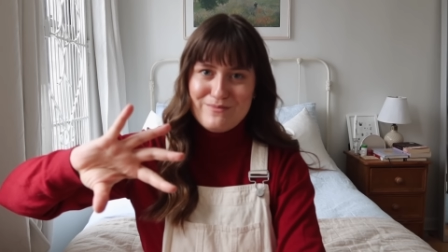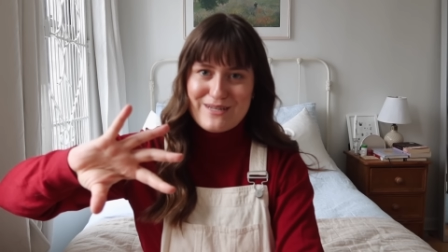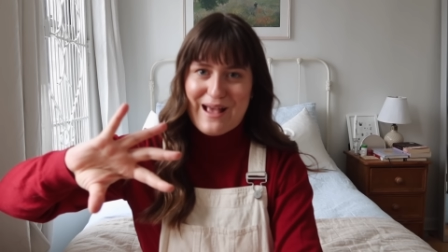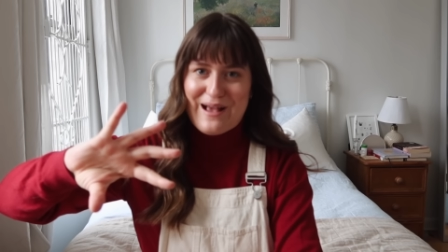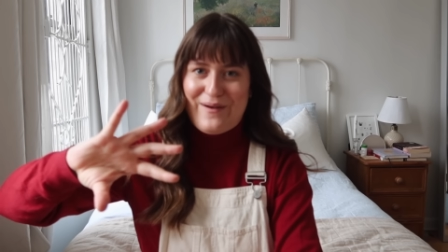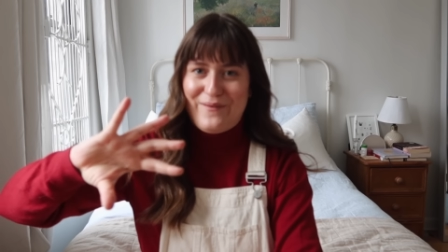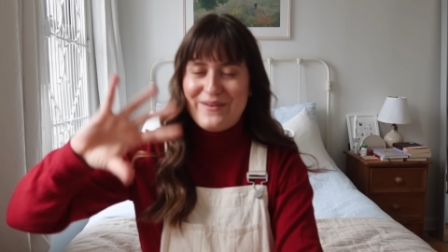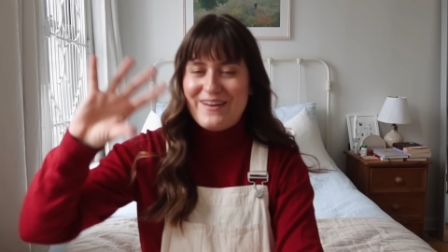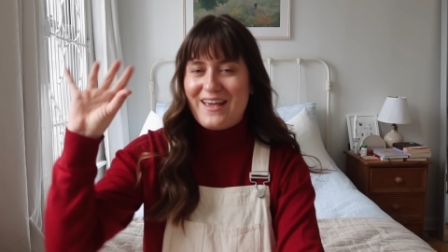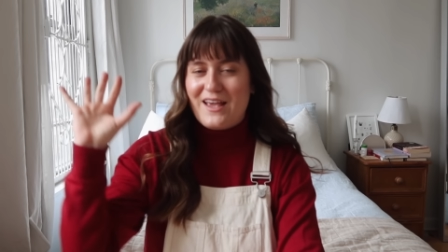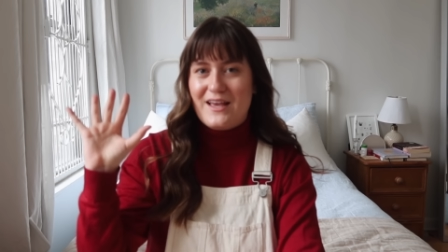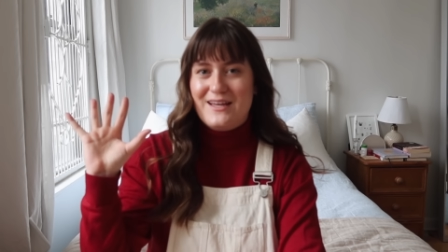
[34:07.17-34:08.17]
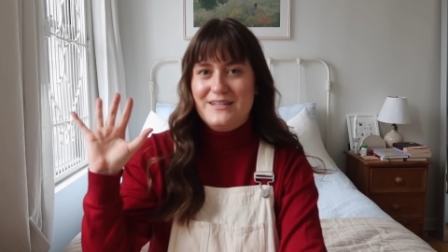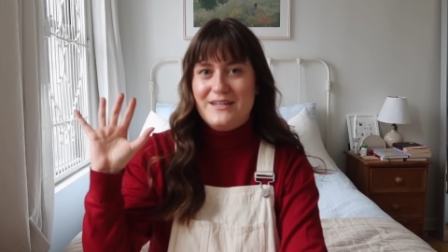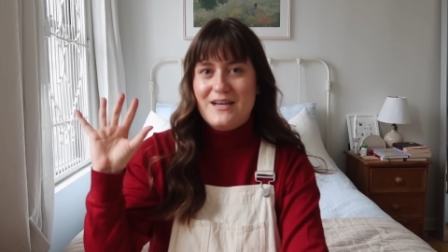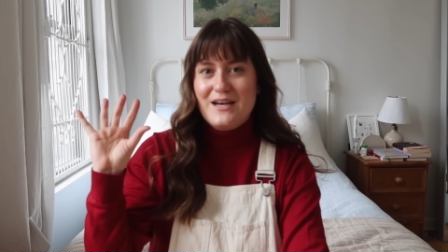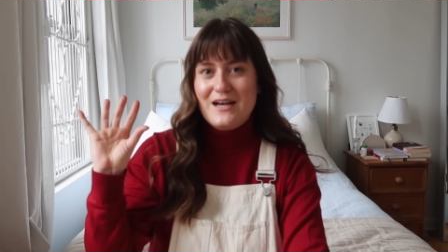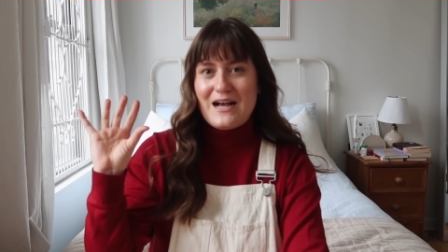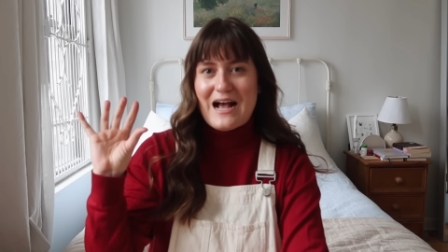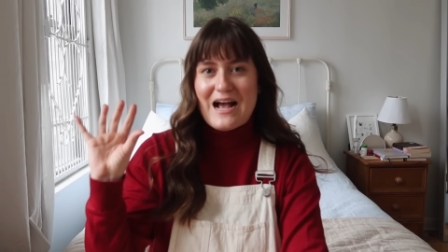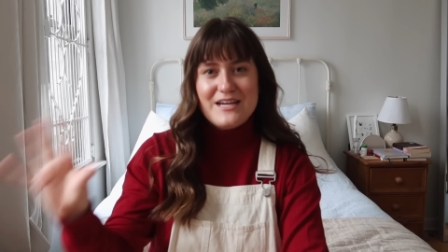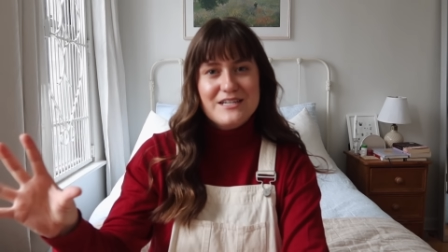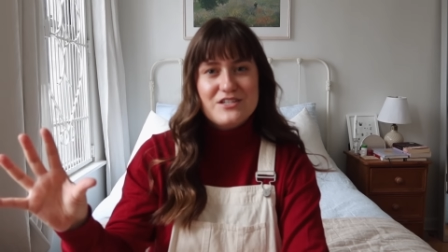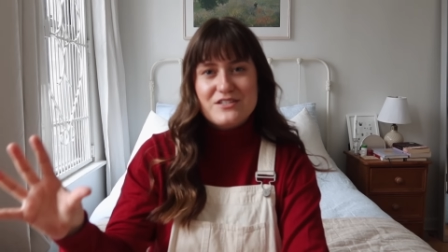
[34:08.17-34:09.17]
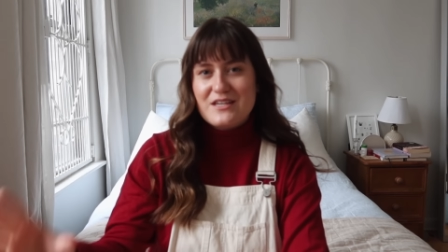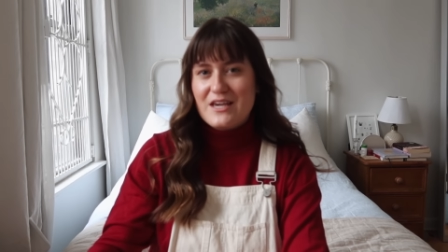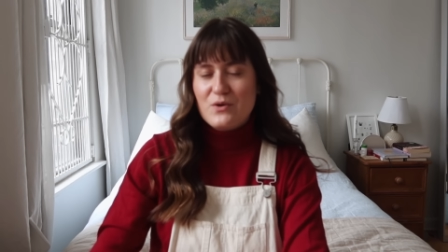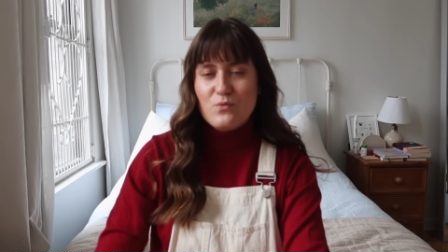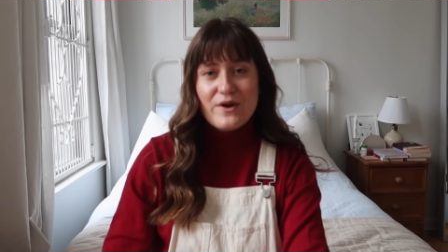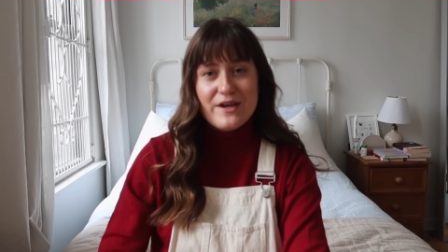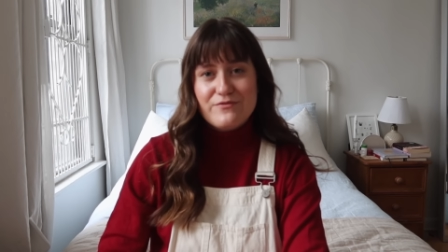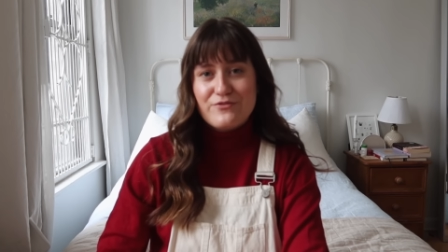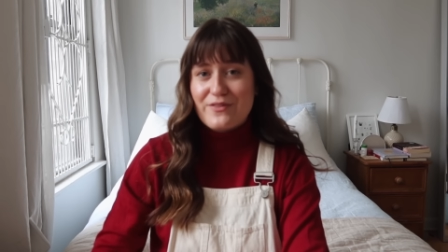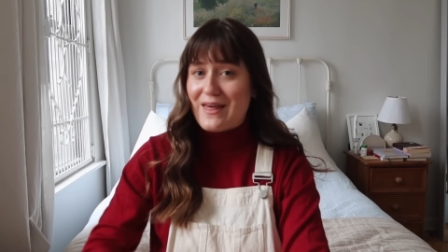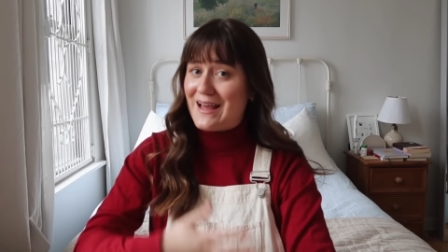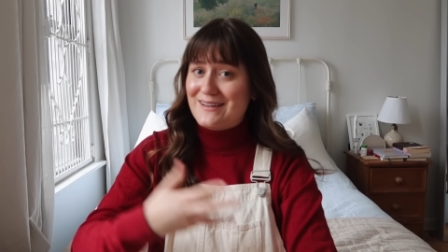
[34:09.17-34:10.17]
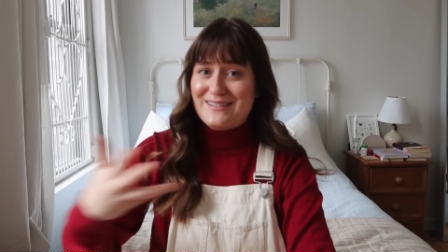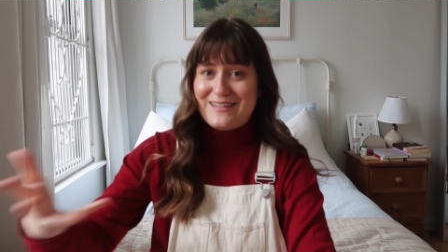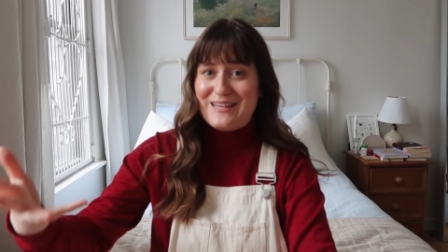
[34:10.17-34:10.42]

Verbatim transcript: down and I just can't wait for that to